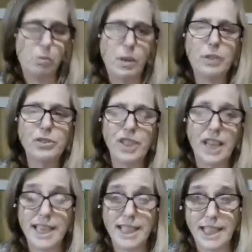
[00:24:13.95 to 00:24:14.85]
well,
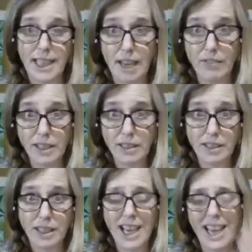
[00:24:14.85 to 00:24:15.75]
today's the 11th,
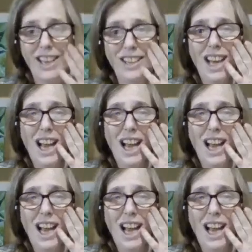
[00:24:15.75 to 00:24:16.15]
and